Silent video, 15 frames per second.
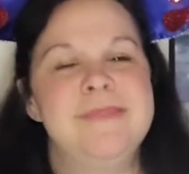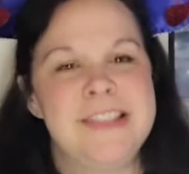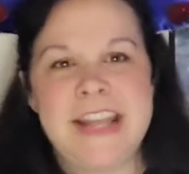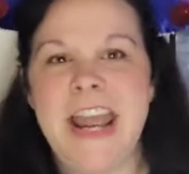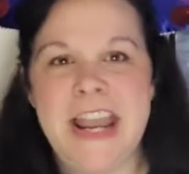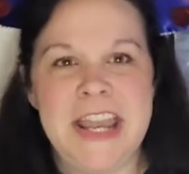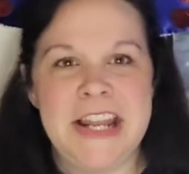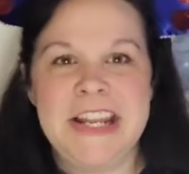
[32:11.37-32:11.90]

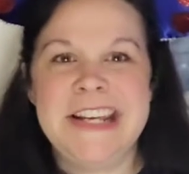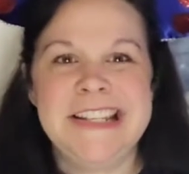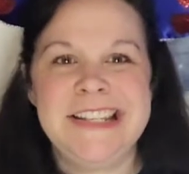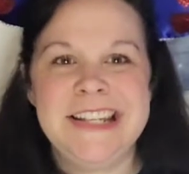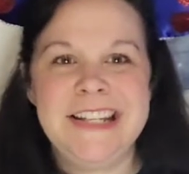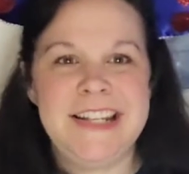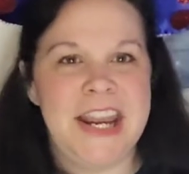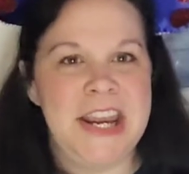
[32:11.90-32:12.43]
Take it
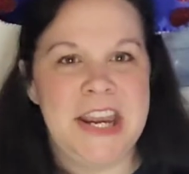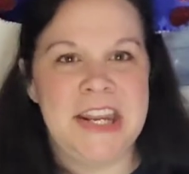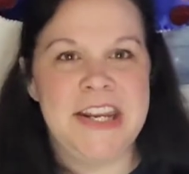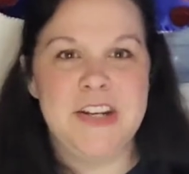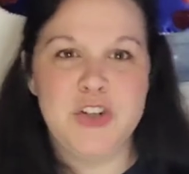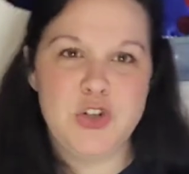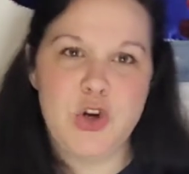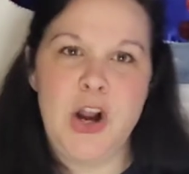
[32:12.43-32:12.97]
easy, take it
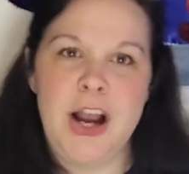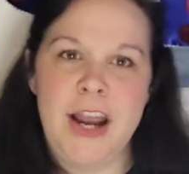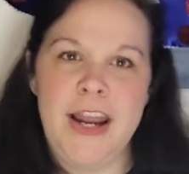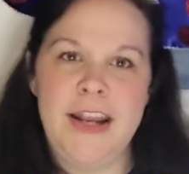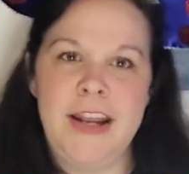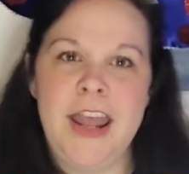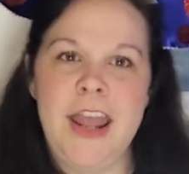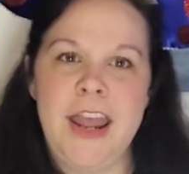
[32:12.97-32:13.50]
in
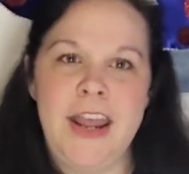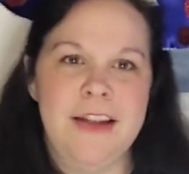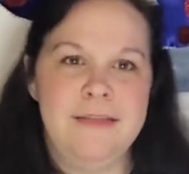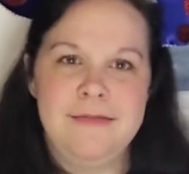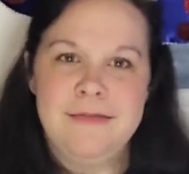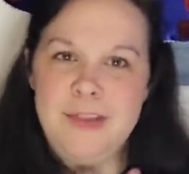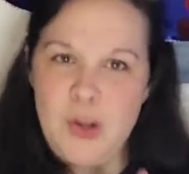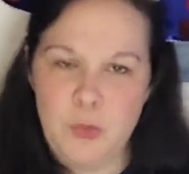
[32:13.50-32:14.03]
stride,
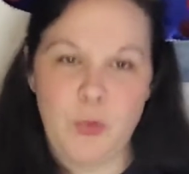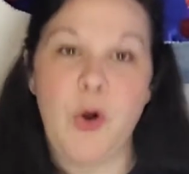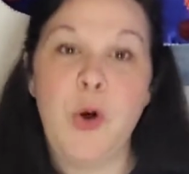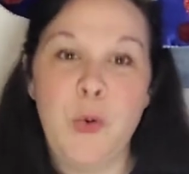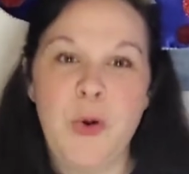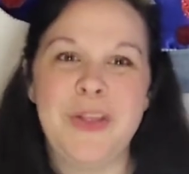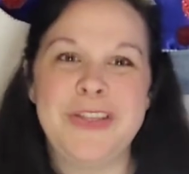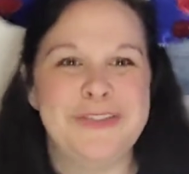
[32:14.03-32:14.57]
and
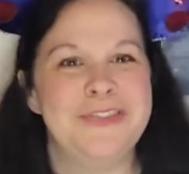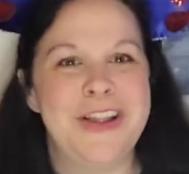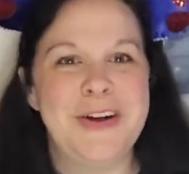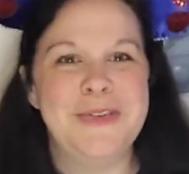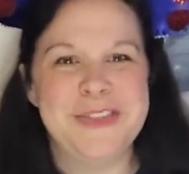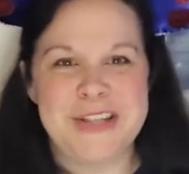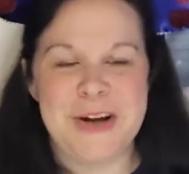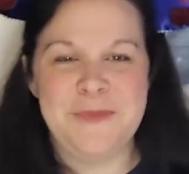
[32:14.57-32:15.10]
roll with the flow.
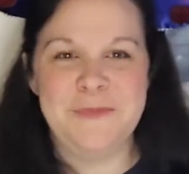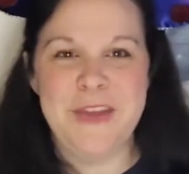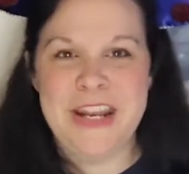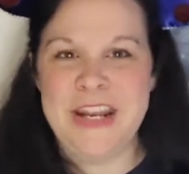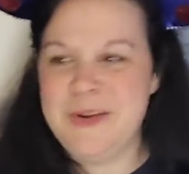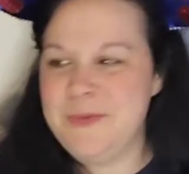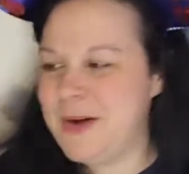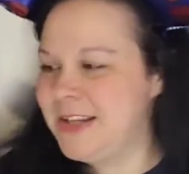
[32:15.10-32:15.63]
So
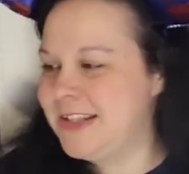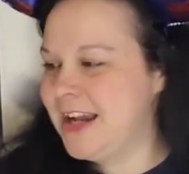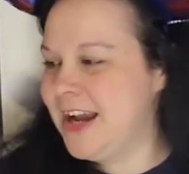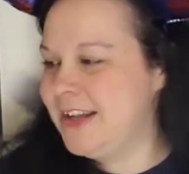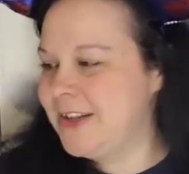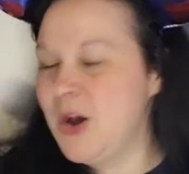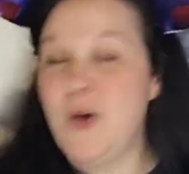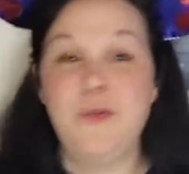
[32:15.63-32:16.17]
anyways,
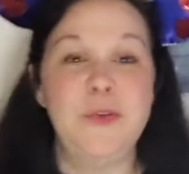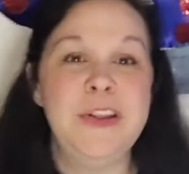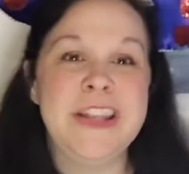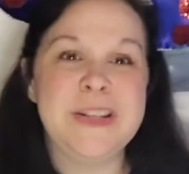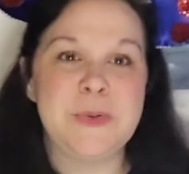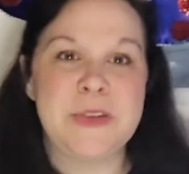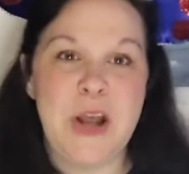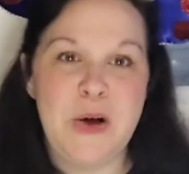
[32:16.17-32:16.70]
guys, hopefully
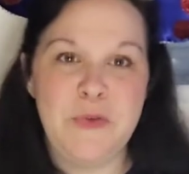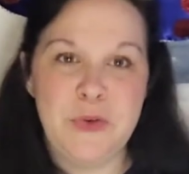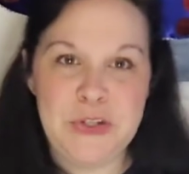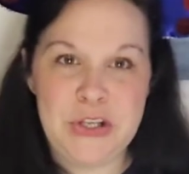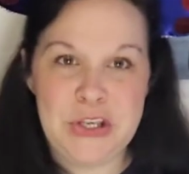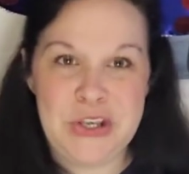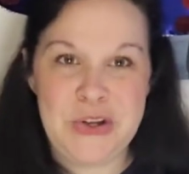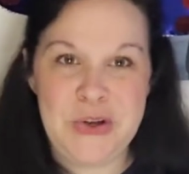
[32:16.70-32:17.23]
this was helpful
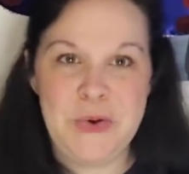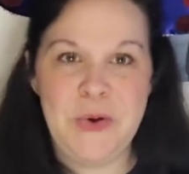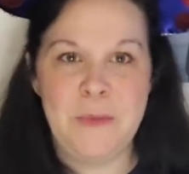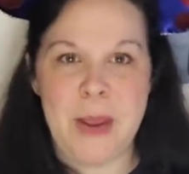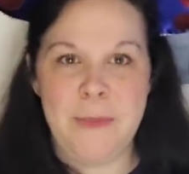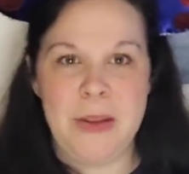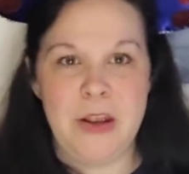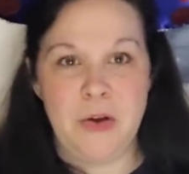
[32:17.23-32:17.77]
to you.
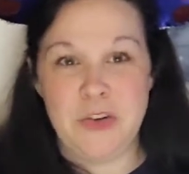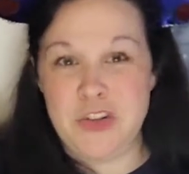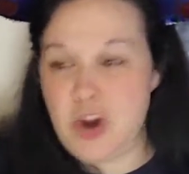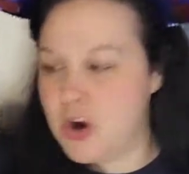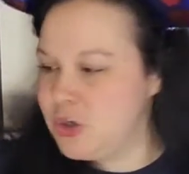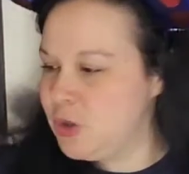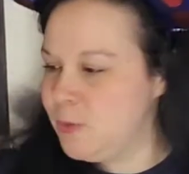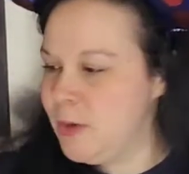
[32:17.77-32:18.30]
Maybe it
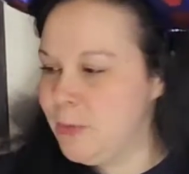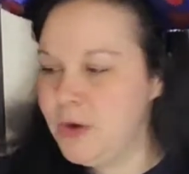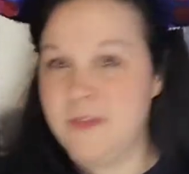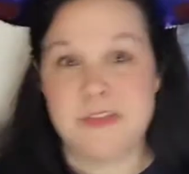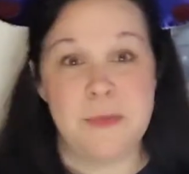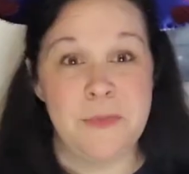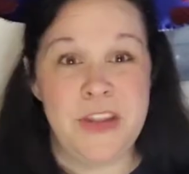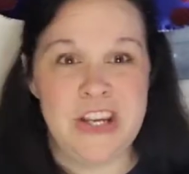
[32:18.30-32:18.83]
jogged your memory
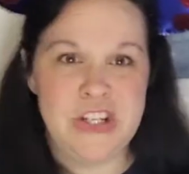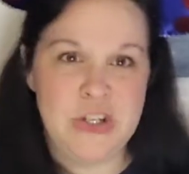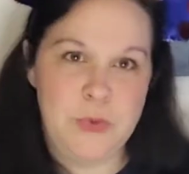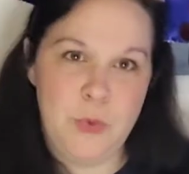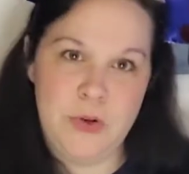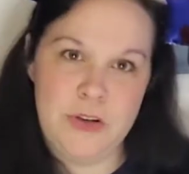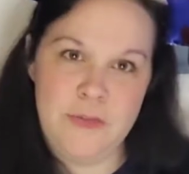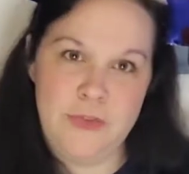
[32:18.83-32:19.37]
of some things you
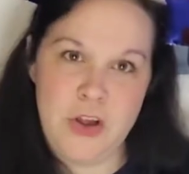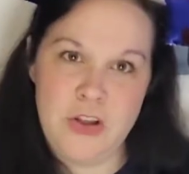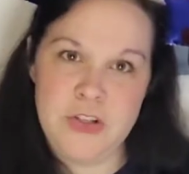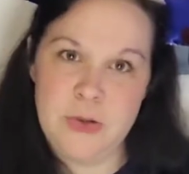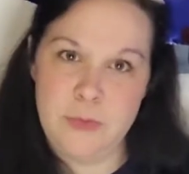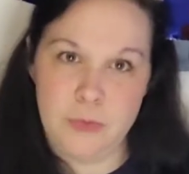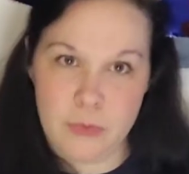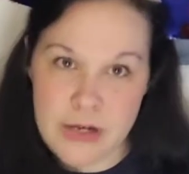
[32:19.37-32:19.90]
wouldn't have thought
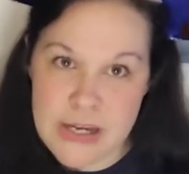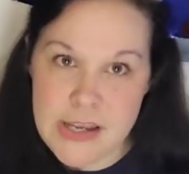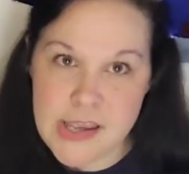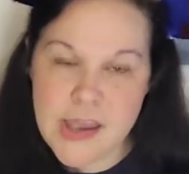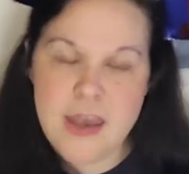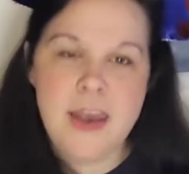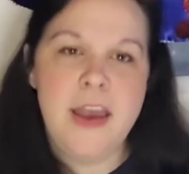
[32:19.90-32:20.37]
to bring.